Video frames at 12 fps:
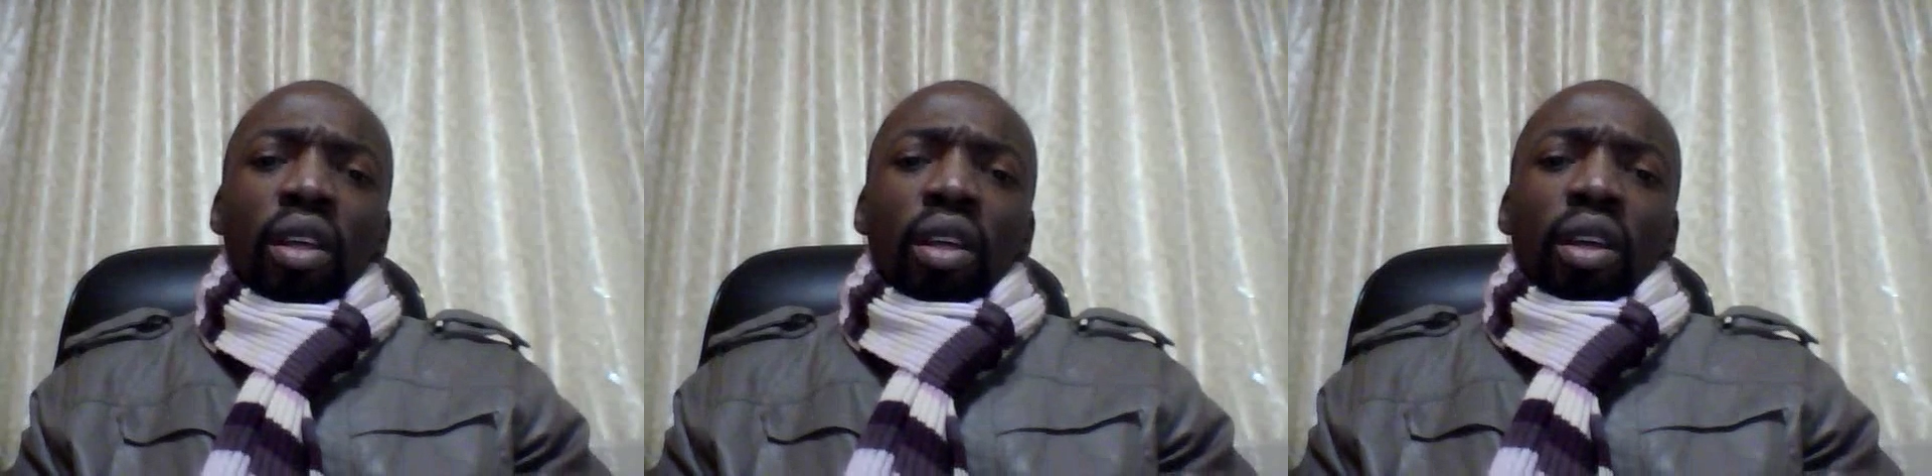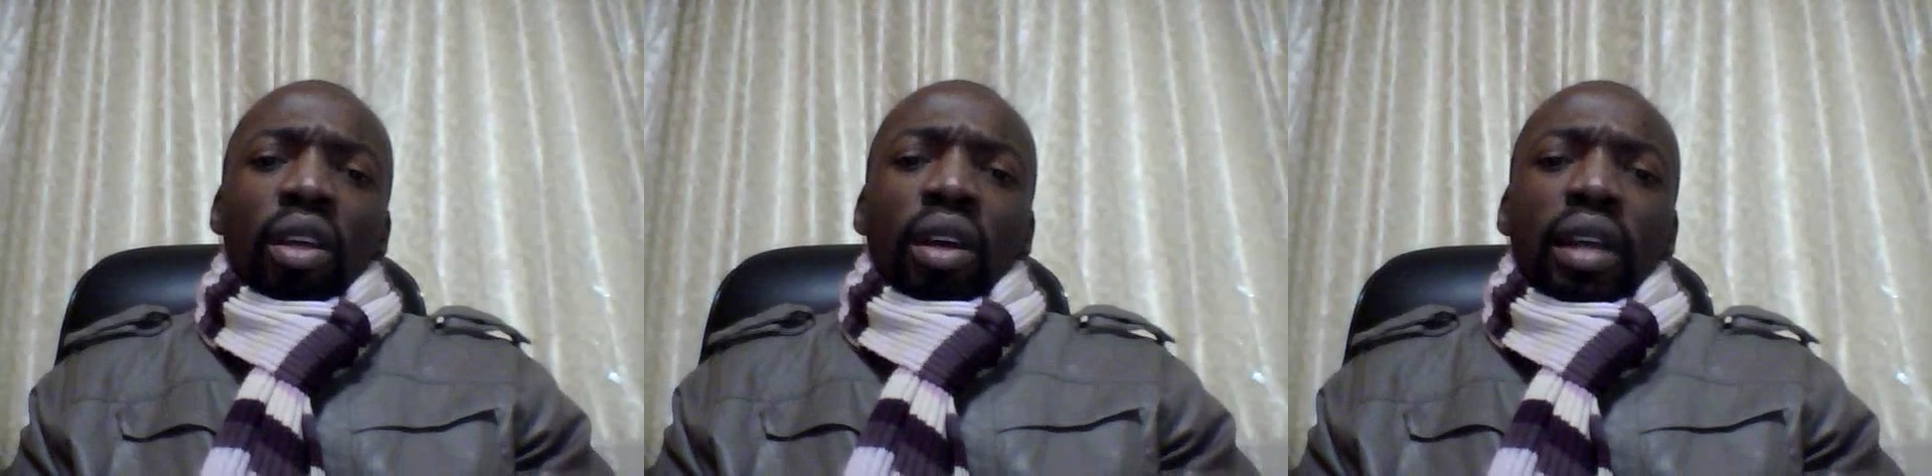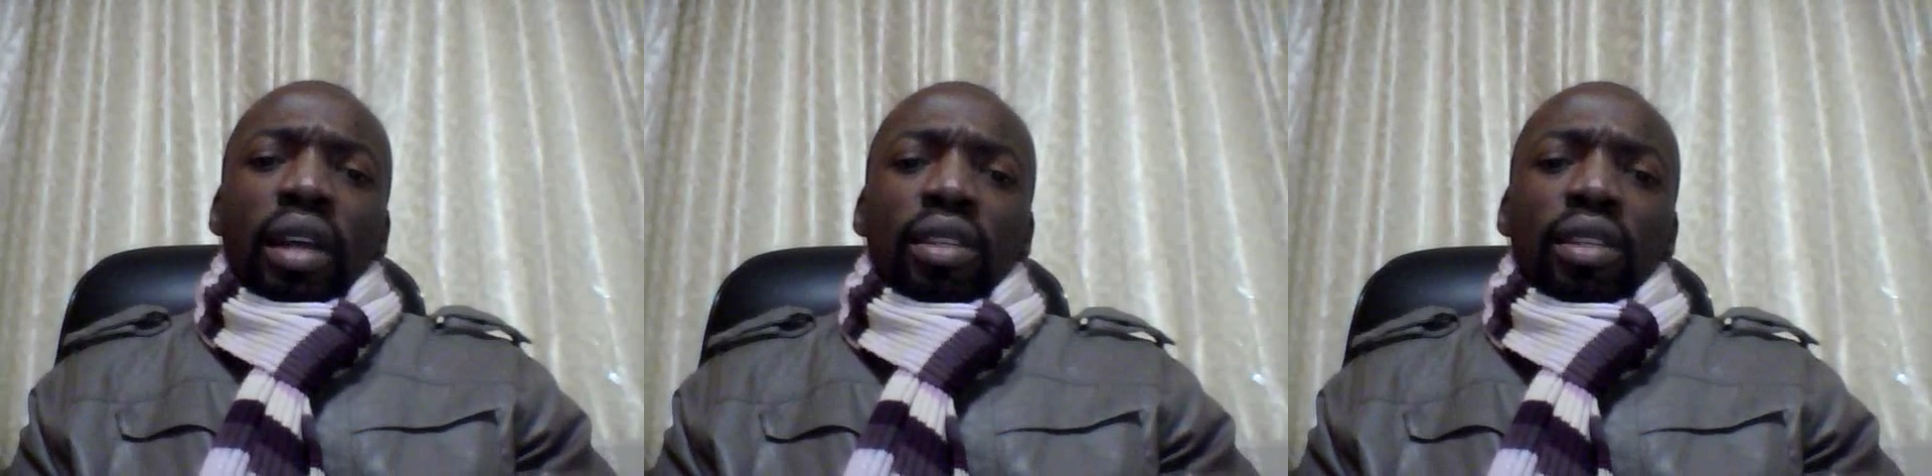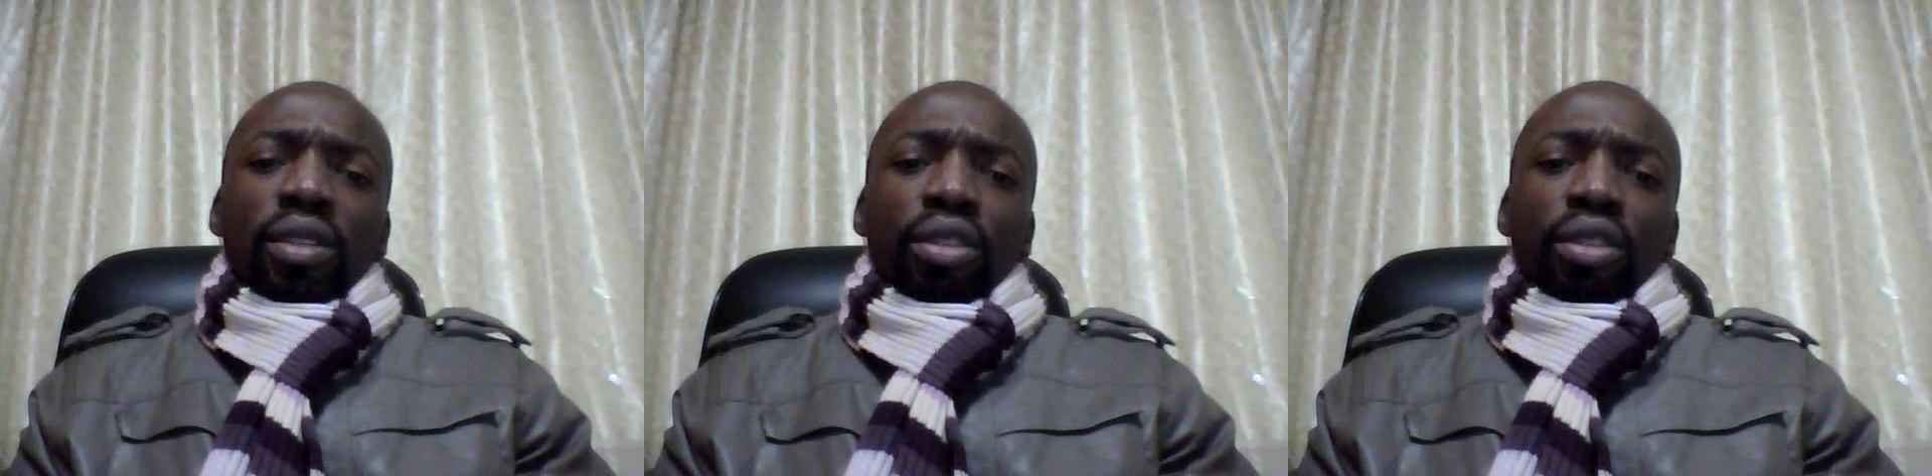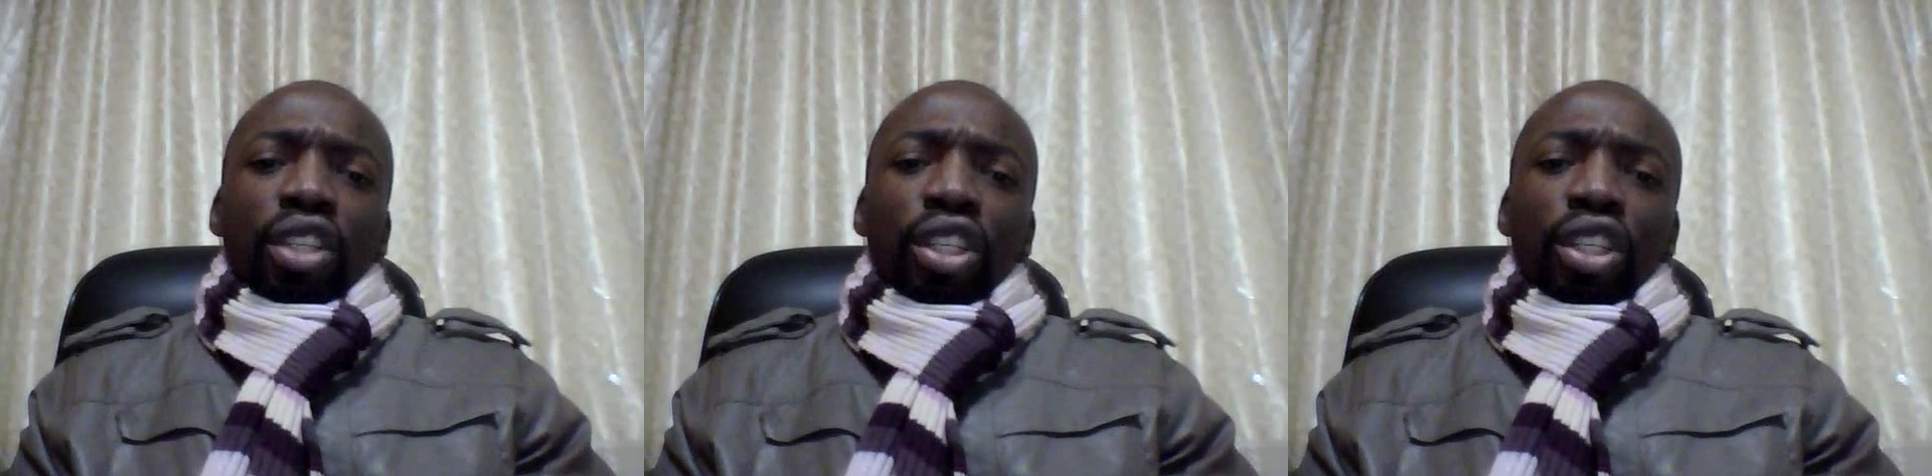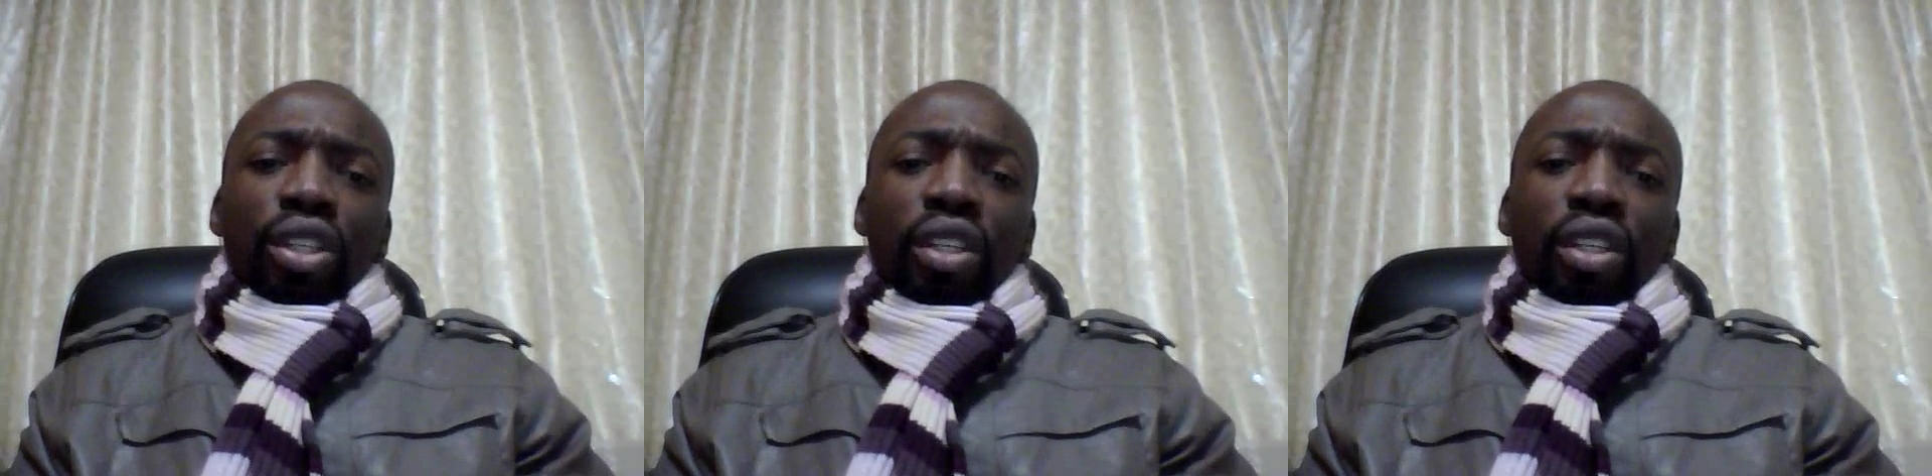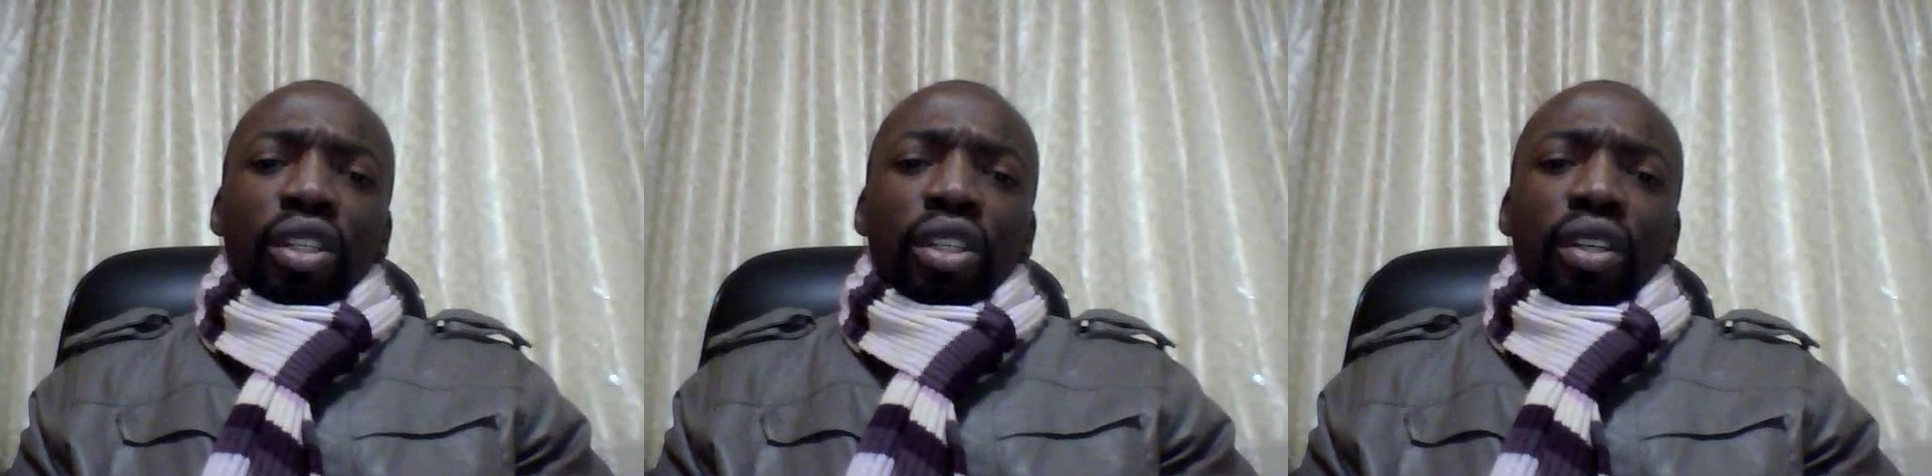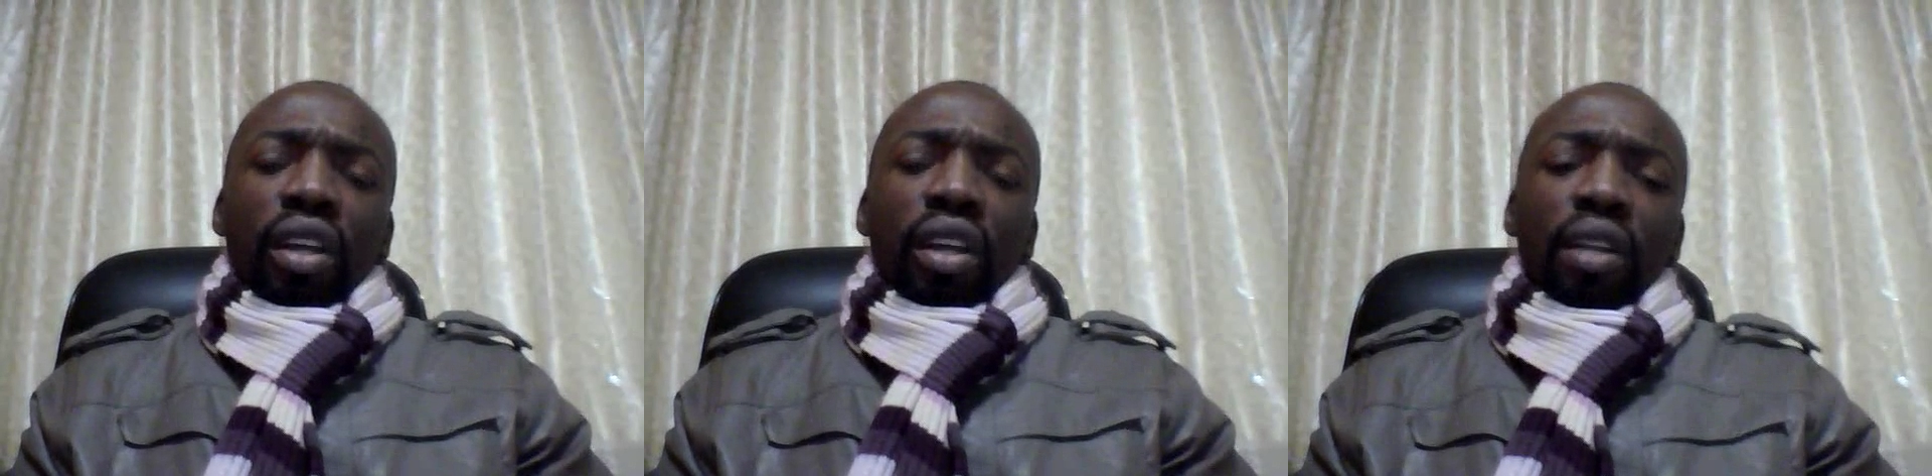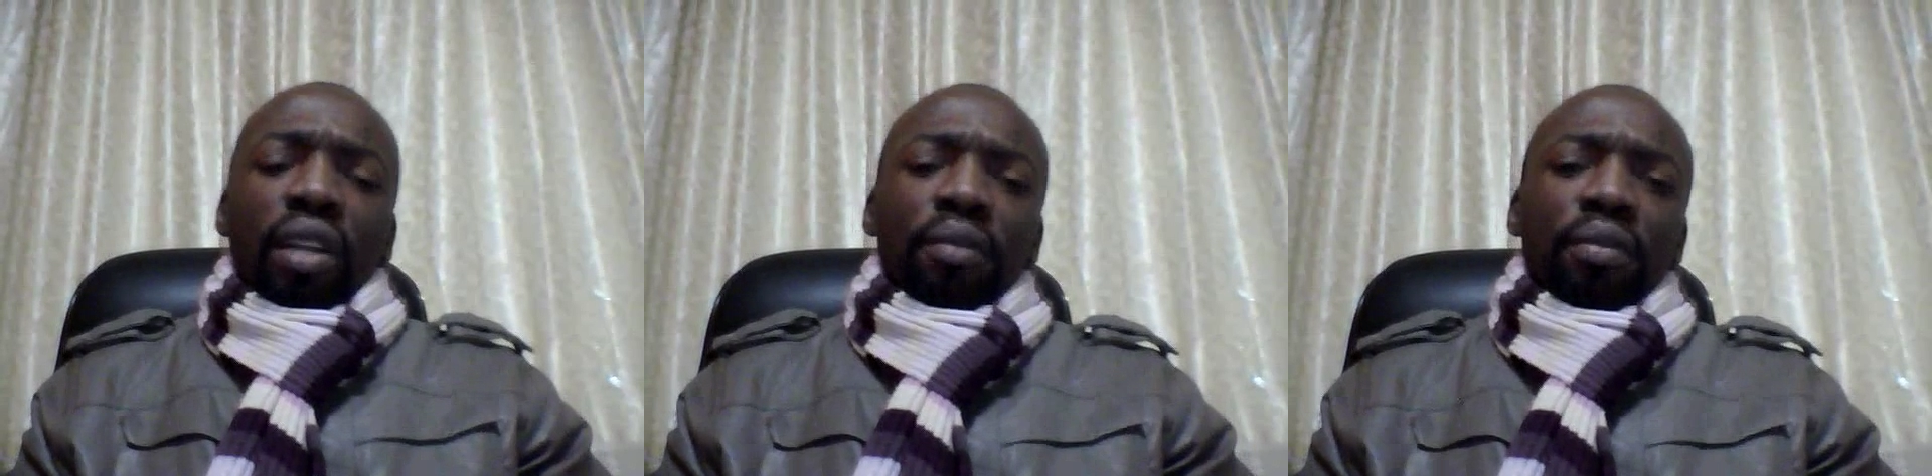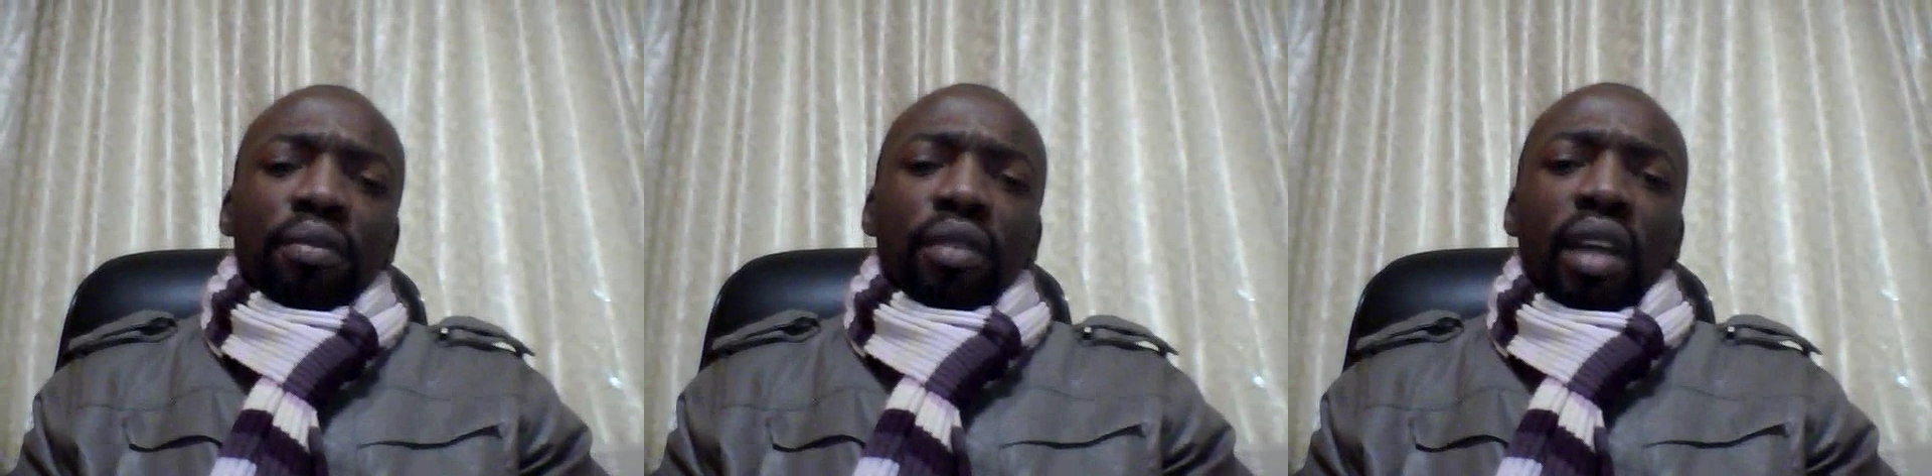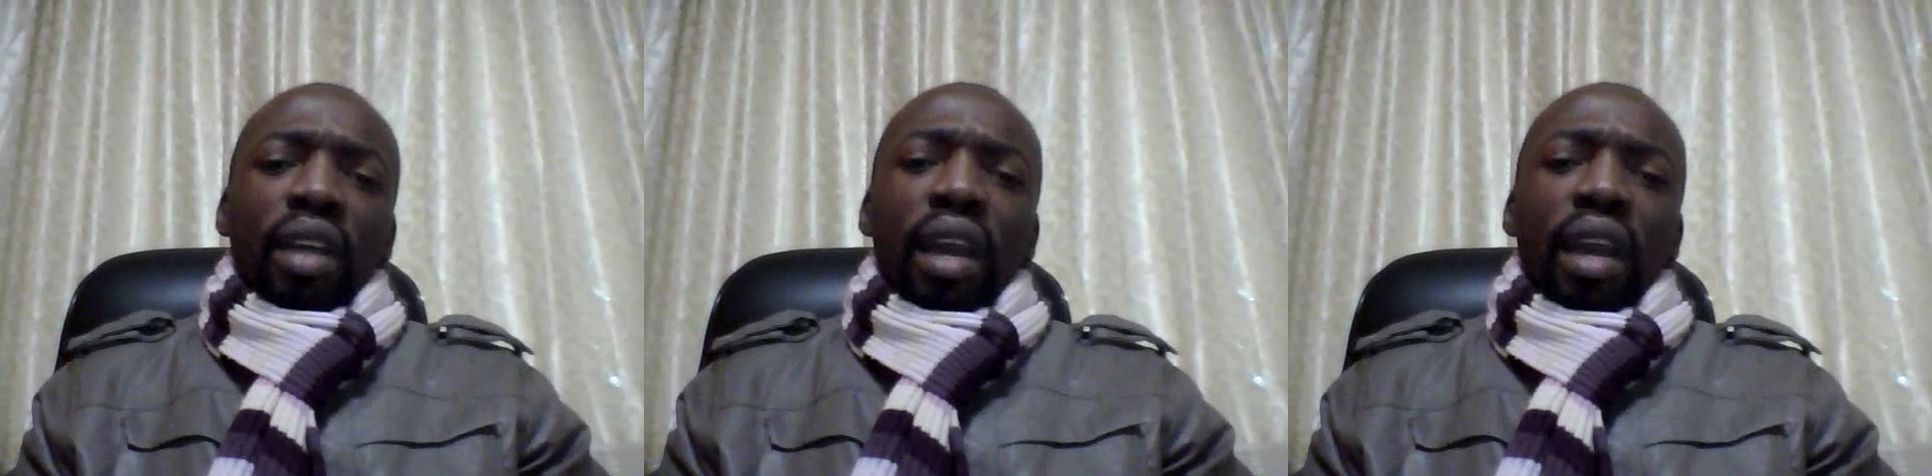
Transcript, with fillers: because uh, it's uh, easy,